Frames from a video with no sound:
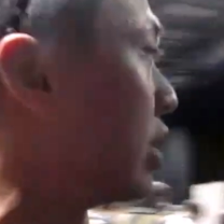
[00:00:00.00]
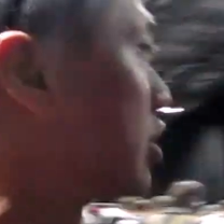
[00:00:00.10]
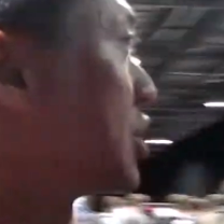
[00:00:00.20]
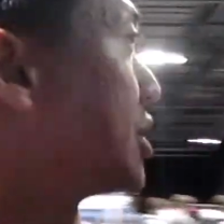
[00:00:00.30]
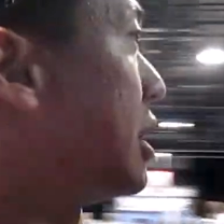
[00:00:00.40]
in
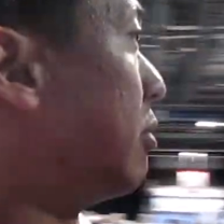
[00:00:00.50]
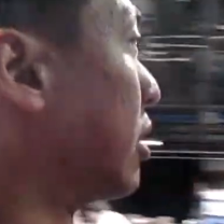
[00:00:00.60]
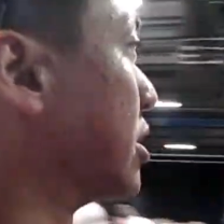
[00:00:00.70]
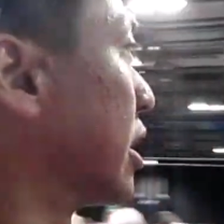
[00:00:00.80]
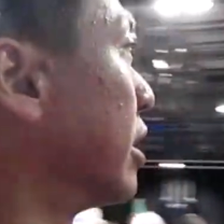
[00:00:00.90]
just to see
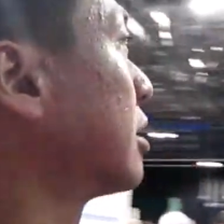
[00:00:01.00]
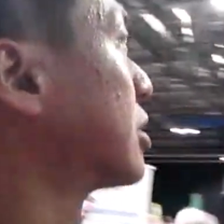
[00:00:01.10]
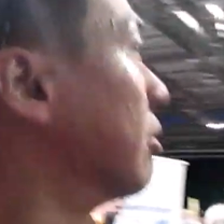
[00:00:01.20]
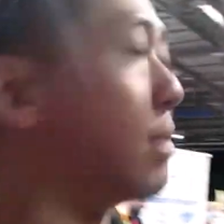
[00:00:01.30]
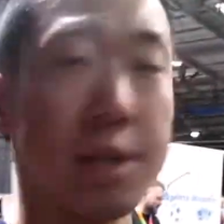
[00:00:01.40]
what it's like.
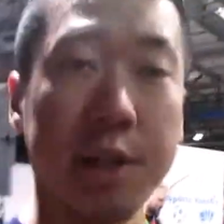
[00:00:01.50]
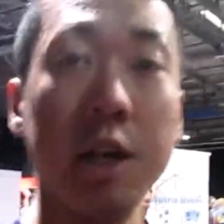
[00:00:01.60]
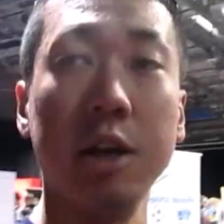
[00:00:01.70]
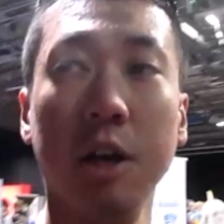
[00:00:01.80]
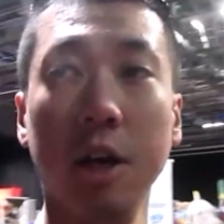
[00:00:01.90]
So
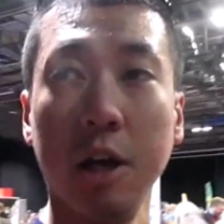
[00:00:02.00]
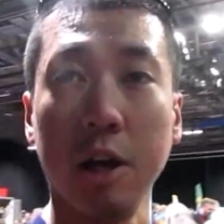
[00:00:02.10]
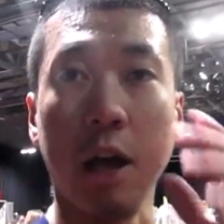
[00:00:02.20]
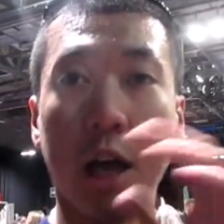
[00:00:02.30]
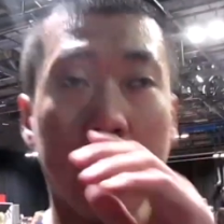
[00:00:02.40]
today,
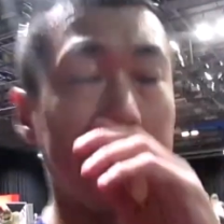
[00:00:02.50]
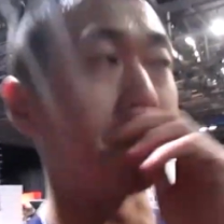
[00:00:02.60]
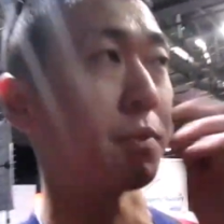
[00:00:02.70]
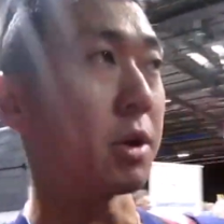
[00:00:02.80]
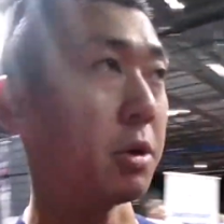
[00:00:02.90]

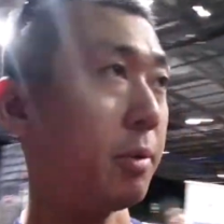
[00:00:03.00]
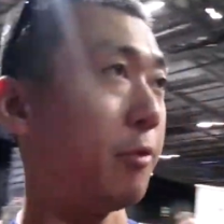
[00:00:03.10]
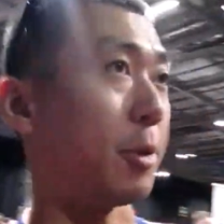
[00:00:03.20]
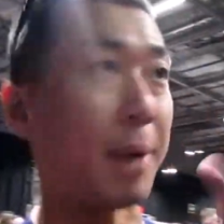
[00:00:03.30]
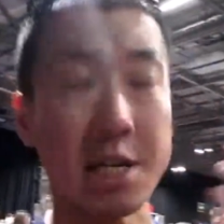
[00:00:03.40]
um,
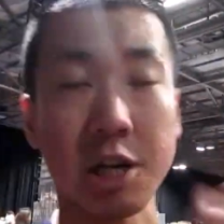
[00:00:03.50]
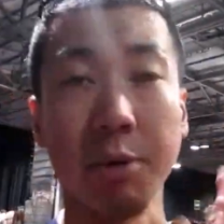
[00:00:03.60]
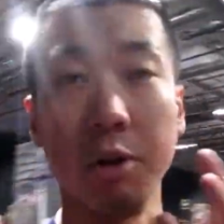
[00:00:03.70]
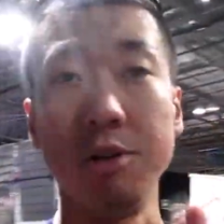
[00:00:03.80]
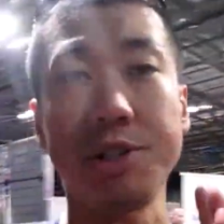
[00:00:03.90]
for the past
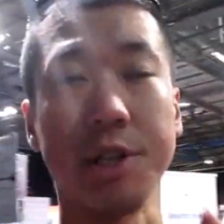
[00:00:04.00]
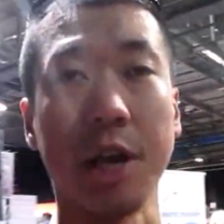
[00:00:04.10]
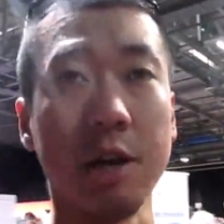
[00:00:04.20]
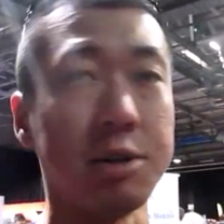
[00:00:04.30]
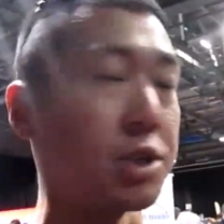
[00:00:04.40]
couple of hours
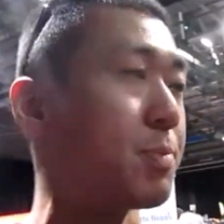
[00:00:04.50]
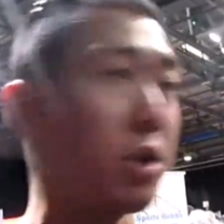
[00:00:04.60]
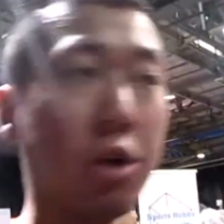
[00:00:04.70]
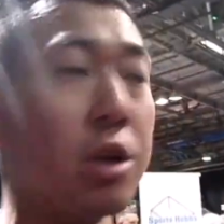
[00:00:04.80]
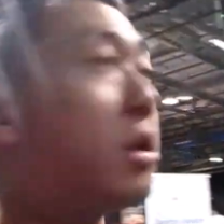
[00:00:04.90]
today, it's just
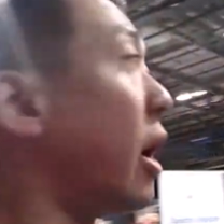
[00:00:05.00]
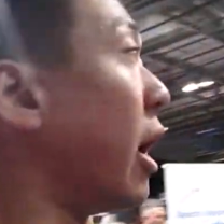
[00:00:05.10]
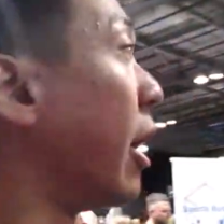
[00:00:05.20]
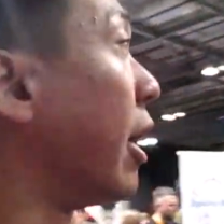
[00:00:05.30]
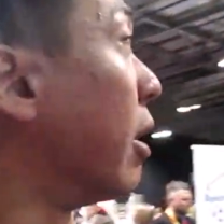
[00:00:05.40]
been good.
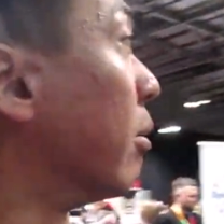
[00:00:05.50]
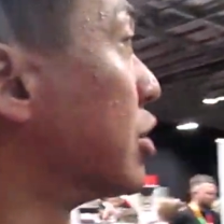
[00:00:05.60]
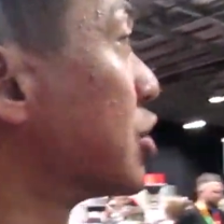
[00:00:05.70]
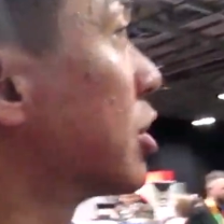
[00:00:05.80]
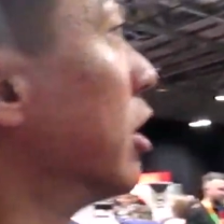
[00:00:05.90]
Uh,
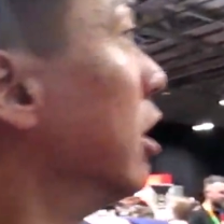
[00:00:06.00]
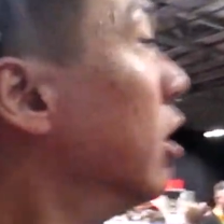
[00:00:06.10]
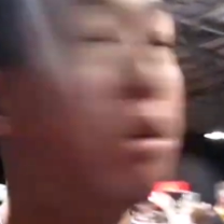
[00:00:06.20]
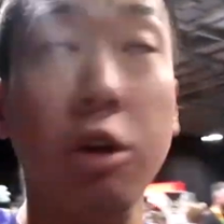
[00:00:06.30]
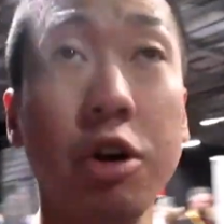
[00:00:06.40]
we're just
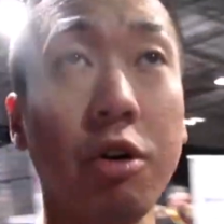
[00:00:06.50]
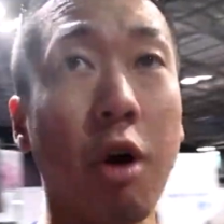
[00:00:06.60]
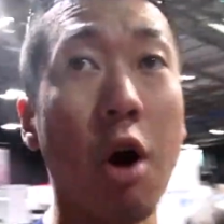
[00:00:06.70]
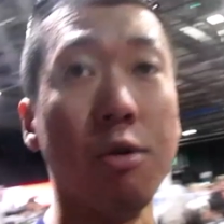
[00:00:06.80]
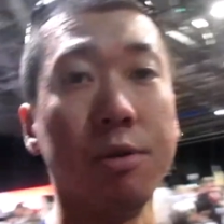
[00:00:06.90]
looking
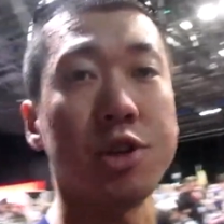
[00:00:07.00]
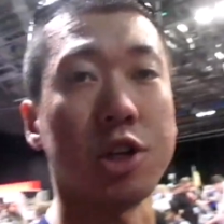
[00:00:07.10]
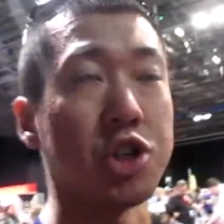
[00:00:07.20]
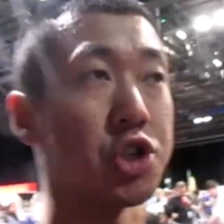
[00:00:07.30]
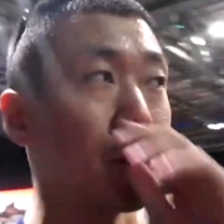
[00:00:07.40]
around
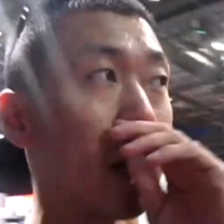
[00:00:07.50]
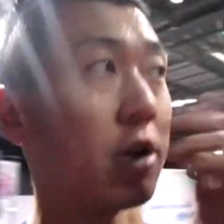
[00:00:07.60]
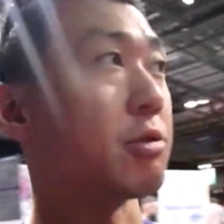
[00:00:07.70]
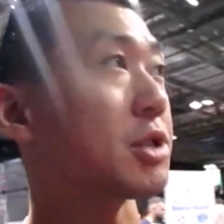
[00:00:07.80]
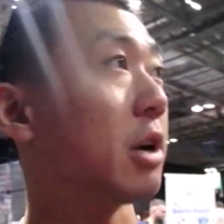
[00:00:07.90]
and just
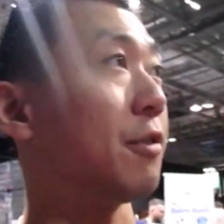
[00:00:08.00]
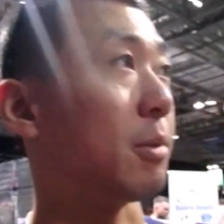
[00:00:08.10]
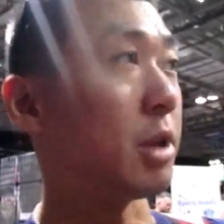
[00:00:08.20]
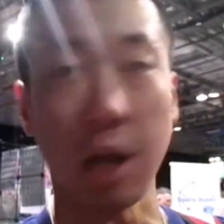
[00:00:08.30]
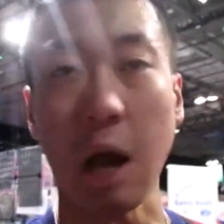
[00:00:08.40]
checking out stuff.
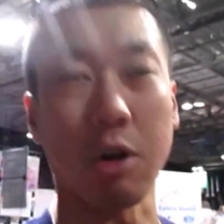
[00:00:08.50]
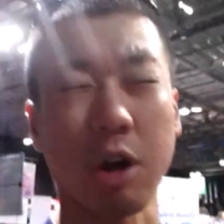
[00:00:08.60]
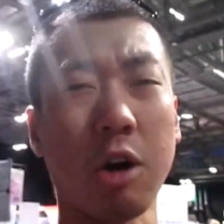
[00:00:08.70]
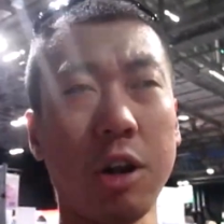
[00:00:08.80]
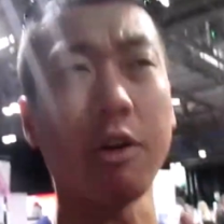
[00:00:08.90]
I mean, they got
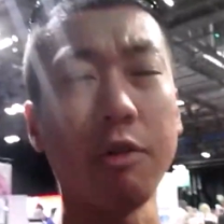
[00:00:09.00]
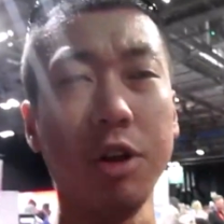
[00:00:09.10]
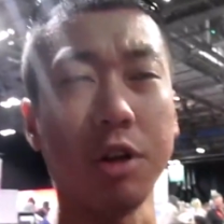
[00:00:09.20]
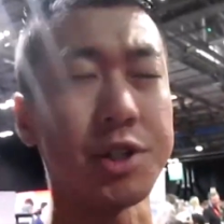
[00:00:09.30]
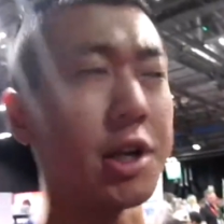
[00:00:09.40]
they got, they got
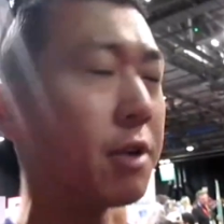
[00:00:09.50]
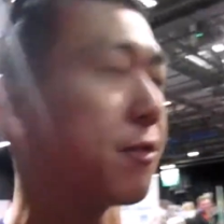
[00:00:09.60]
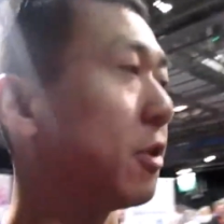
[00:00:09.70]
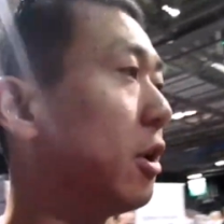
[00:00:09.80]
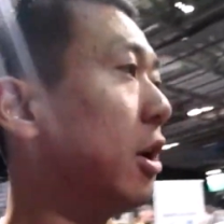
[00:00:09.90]
really good stuff.
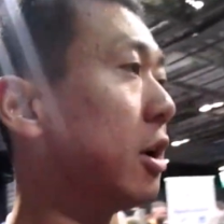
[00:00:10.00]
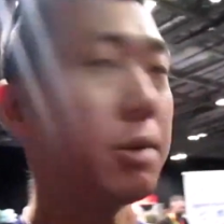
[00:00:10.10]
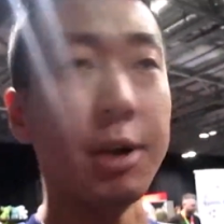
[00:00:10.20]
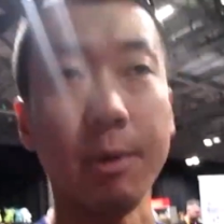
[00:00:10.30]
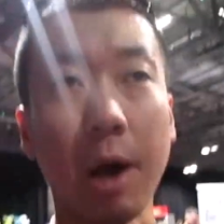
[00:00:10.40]

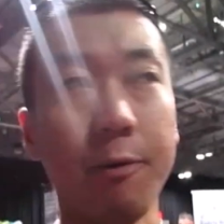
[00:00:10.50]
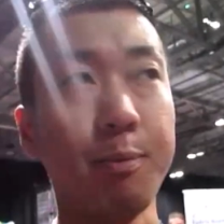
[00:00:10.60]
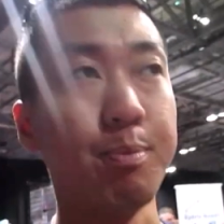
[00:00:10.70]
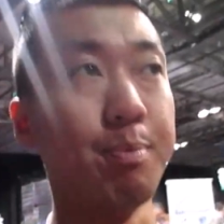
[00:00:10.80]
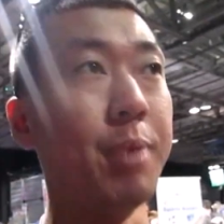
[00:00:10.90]
I mean, I've,
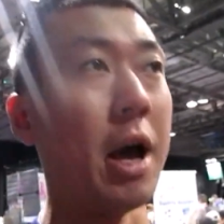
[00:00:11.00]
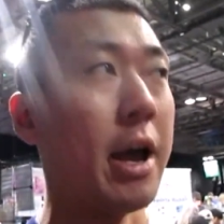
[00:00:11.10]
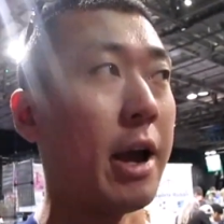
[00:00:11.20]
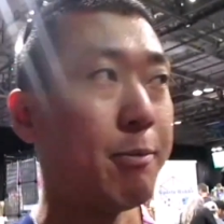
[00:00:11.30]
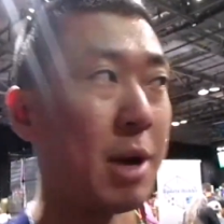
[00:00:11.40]

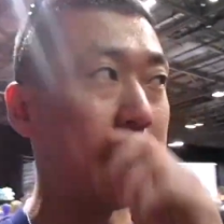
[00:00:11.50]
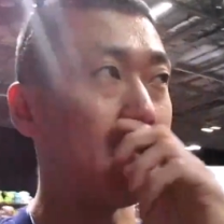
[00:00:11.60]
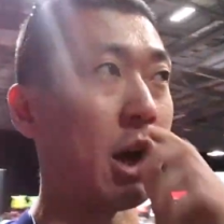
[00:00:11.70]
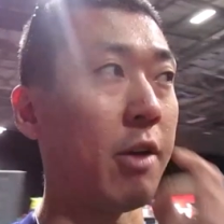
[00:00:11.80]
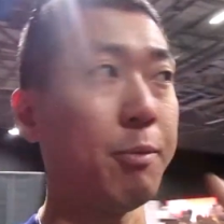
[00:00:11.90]
uh, I
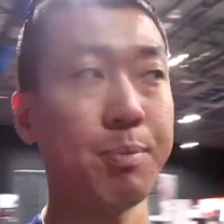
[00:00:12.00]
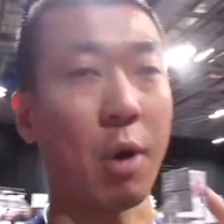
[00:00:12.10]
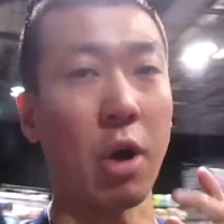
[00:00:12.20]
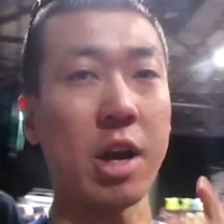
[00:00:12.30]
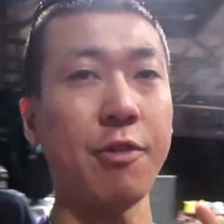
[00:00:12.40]
haven't
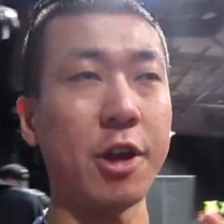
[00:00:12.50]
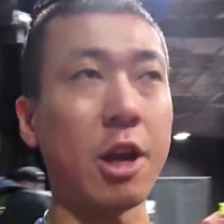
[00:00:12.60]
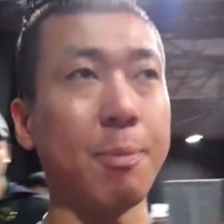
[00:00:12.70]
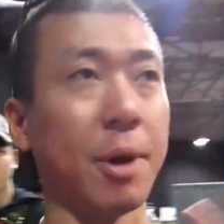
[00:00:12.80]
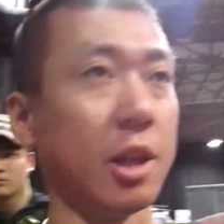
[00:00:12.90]
bought anything
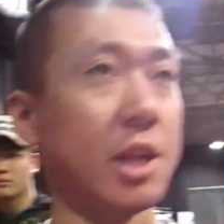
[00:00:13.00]
yet, but at